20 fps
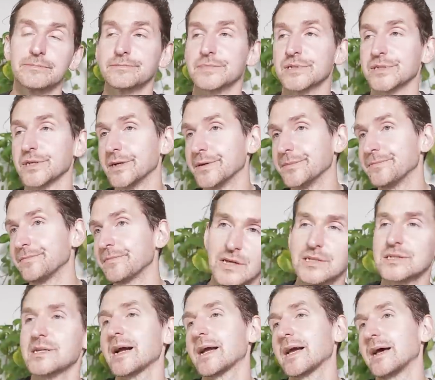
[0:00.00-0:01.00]
So
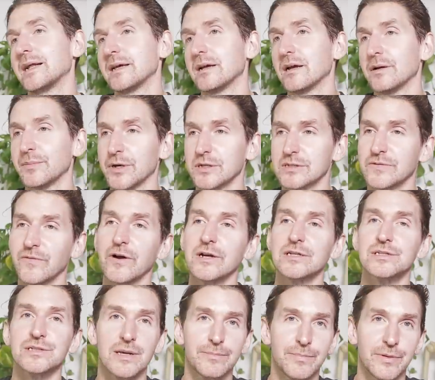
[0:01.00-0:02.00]
it's that kind of humor. It's
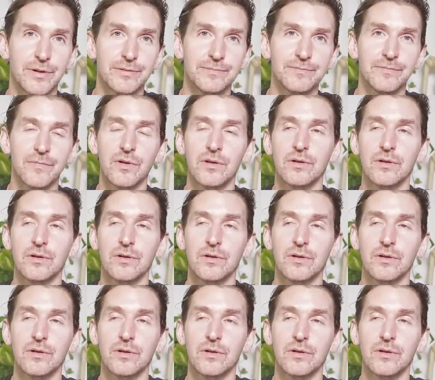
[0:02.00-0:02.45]
very simple,